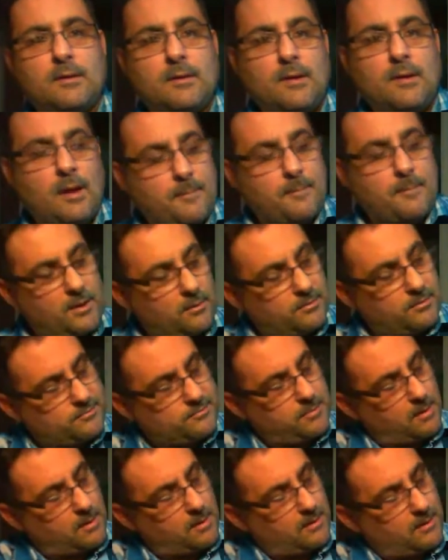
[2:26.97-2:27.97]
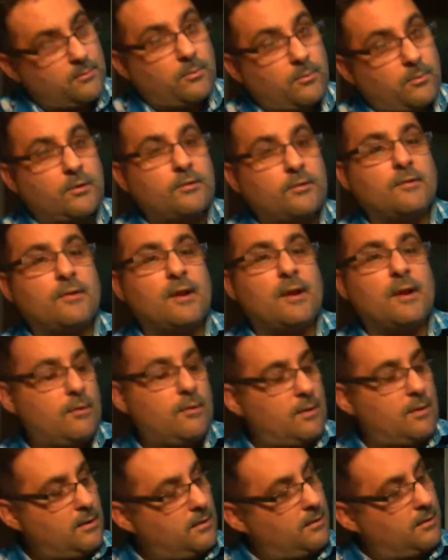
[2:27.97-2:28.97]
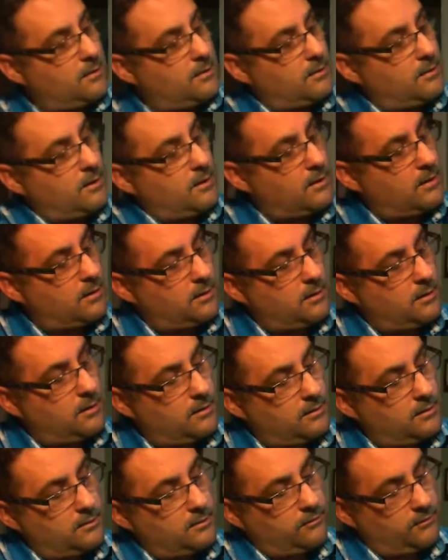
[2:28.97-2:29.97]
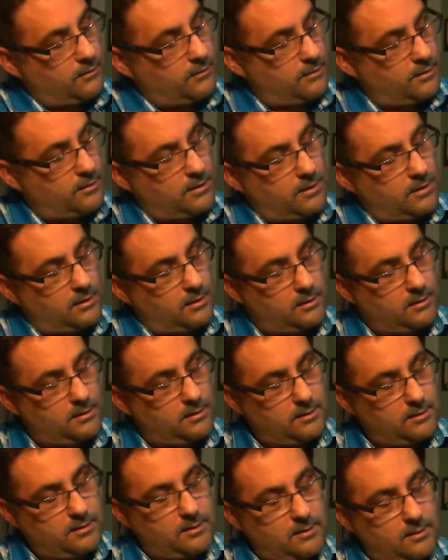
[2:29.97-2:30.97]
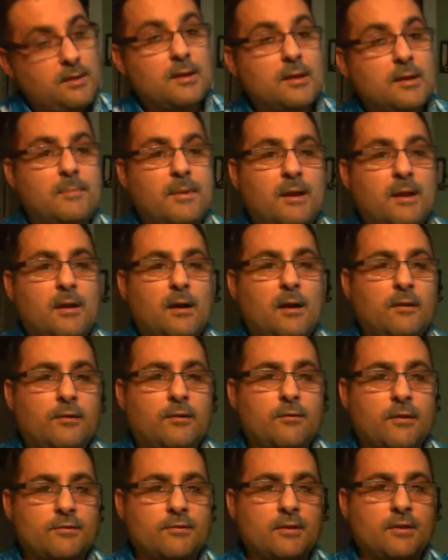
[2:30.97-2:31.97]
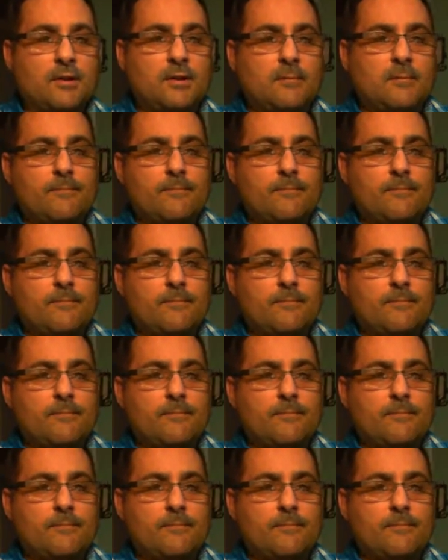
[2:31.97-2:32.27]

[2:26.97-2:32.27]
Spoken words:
up here was probably the worst area, right here. This area here. Pickguard is original.